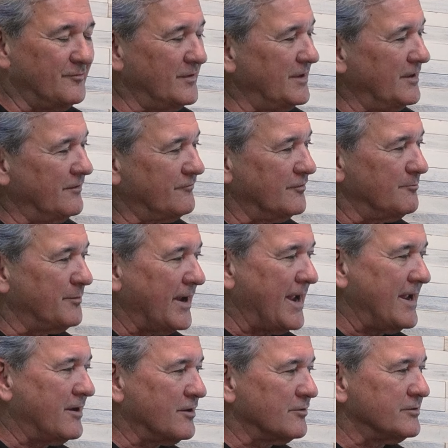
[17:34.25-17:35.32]
If a
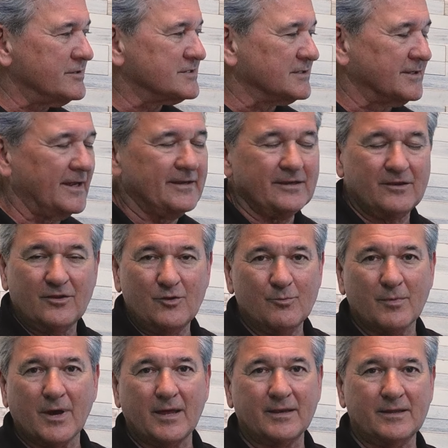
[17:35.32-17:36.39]
banker is lending you
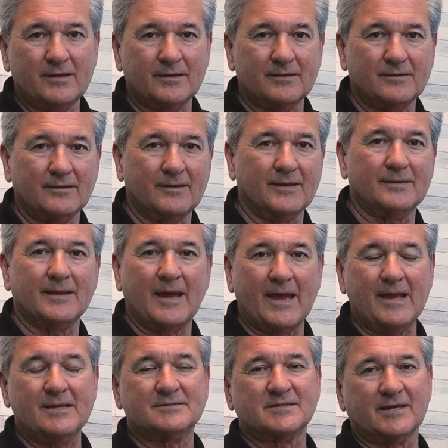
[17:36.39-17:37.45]
money at
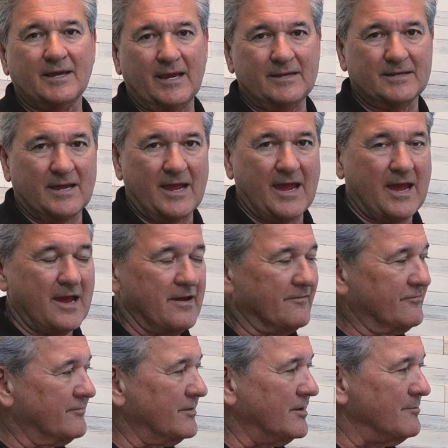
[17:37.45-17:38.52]
8 to 8.5,
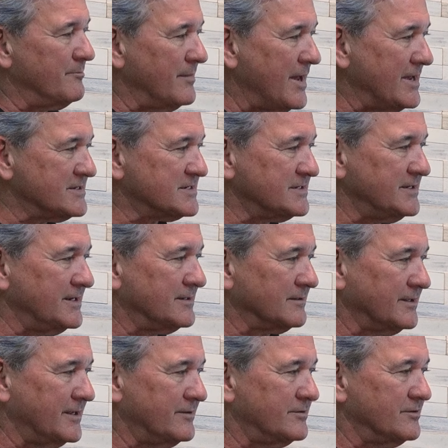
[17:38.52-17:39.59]
a mezzanine
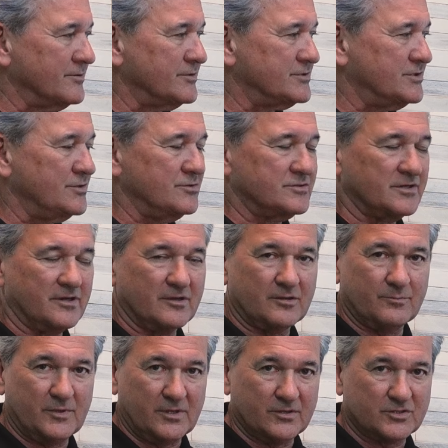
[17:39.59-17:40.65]
lender is usually going to
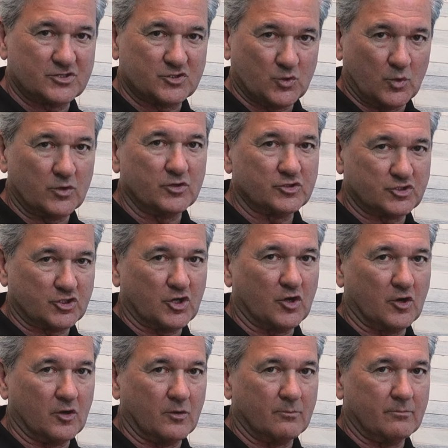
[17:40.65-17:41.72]
be a shorter
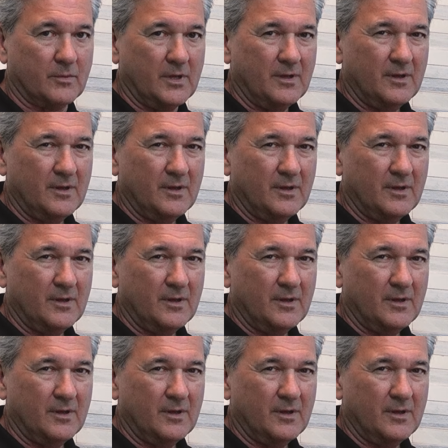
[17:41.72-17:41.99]
term,